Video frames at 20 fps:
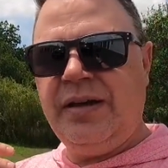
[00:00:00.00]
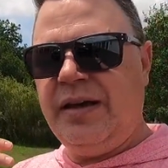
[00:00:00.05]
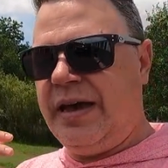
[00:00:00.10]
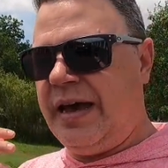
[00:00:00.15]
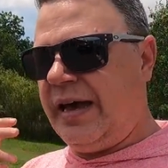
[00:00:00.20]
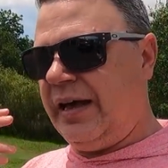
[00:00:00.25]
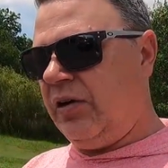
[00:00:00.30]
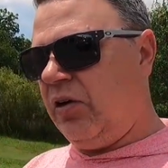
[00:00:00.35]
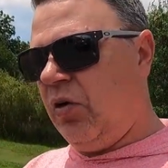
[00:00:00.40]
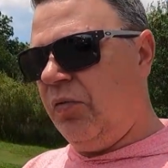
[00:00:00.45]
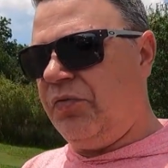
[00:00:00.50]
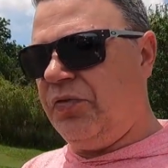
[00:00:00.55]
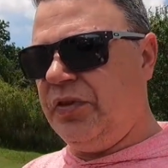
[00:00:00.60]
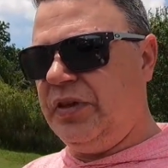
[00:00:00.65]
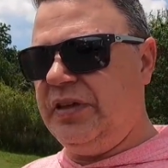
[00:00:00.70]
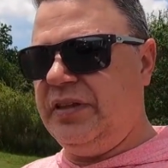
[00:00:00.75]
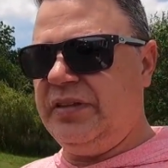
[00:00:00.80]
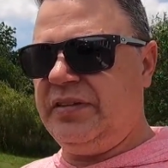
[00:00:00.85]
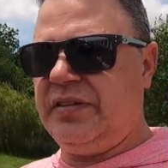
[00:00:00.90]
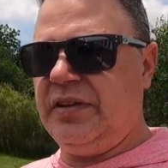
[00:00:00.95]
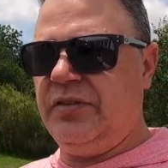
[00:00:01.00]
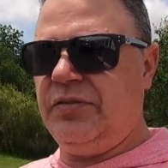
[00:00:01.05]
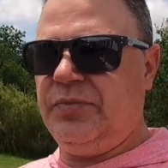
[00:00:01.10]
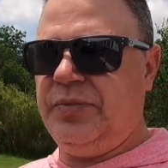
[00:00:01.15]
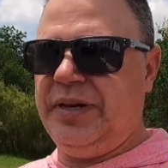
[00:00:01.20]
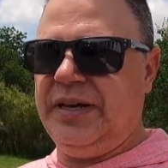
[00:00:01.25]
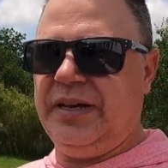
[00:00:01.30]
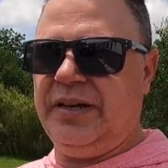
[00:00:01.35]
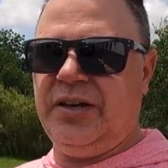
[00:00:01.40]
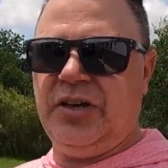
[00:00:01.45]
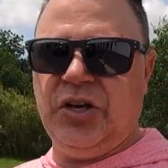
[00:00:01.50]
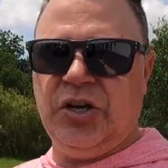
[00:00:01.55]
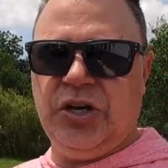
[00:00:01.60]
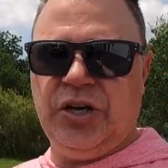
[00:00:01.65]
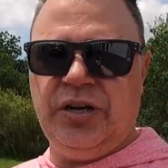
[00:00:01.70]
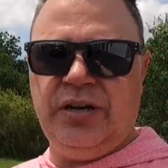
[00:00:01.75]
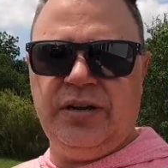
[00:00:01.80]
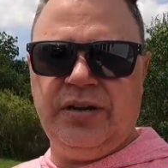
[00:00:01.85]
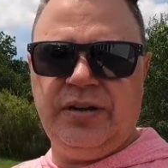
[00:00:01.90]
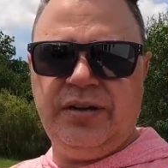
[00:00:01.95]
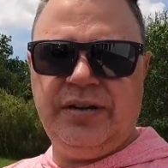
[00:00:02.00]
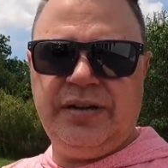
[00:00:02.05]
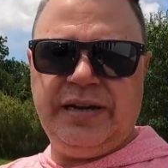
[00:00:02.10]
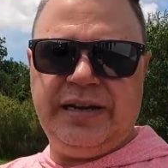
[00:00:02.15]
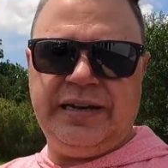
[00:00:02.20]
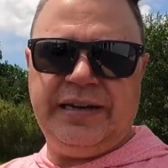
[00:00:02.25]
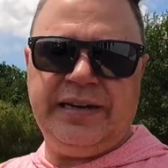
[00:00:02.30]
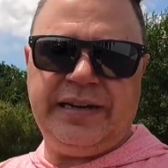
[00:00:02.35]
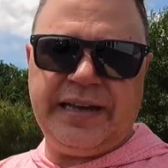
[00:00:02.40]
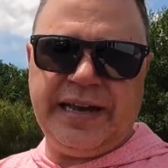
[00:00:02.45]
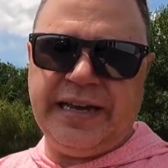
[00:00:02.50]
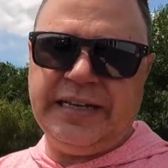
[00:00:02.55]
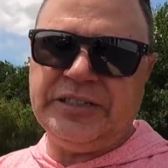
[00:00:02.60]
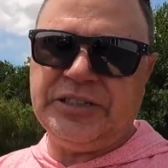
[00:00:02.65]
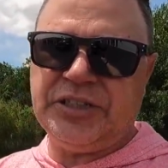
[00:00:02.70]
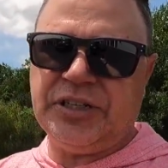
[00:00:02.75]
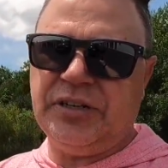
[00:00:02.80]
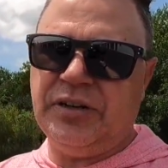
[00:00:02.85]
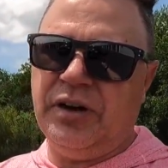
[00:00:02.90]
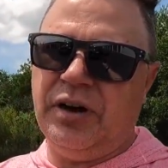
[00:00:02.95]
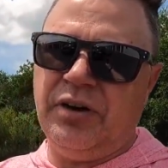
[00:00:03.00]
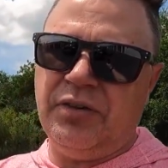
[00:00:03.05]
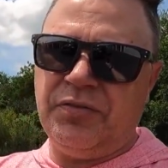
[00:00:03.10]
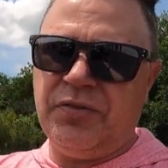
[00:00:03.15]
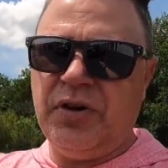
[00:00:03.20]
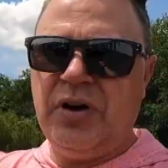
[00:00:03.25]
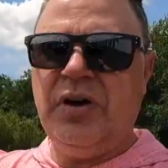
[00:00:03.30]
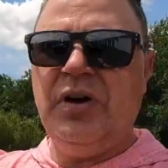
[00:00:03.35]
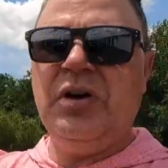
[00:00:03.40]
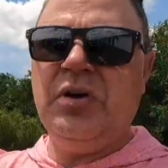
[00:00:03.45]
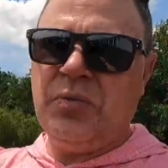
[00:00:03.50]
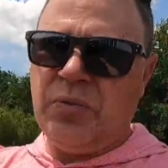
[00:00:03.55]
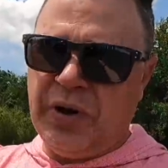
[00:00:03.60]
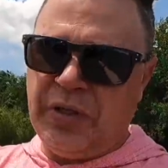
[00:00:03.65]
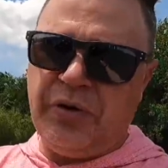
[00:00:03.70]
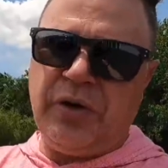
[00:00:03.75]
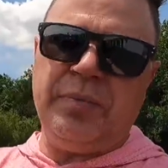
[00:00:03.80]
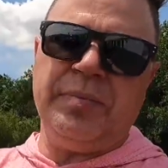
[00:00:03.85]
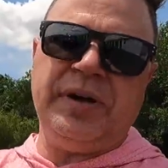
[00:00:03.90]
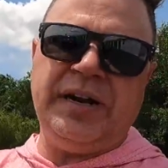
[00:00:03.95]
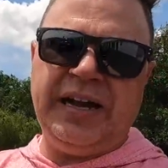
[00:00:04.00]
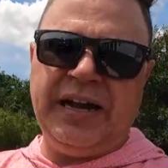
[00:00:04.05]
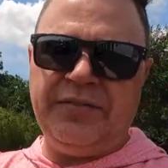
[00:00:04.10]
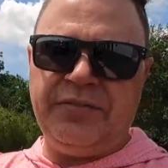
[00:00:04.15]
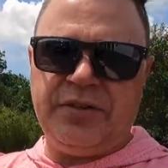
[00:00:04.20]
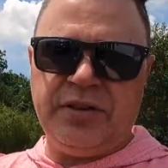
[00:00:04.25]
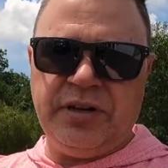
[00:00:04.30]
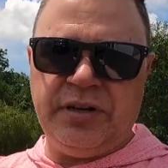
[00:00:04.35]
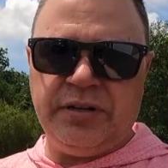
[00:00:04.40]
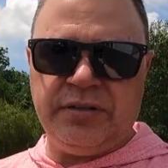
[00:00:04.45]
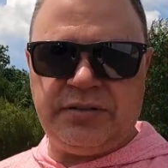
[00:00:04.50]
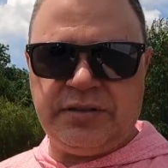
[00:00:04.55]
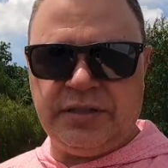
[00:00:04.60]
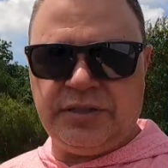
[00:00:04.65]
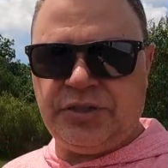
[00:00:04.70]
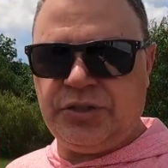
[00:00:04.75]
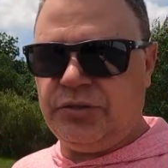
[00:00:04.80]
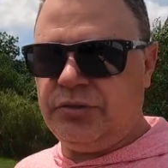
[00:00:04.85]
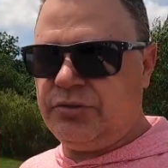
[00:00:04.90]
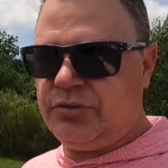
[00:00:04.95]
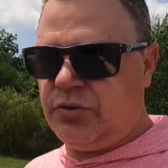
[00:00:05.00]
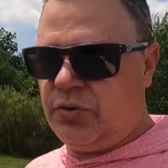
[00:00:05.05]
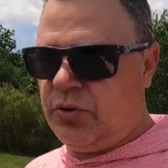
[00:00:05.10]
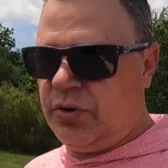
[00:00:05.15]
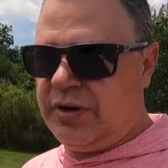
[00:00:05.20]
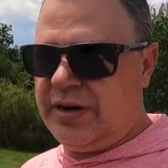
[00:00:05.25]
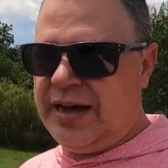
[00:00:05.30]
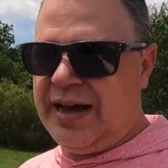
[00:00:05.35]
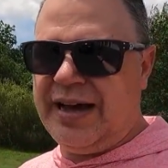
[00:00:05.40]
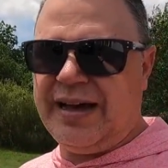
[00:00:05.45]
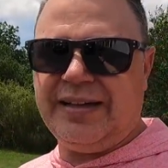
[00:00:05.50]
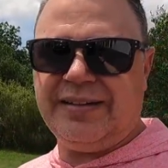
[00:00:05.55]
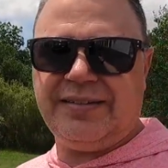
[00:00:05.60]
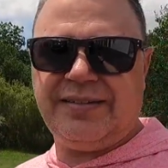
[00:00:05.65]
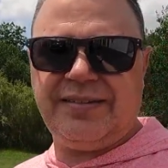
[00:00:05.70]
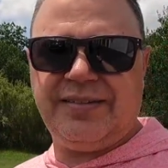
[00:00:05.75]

and hopefully this gives me a good indication of whether I'm gonna have clearance issues or not.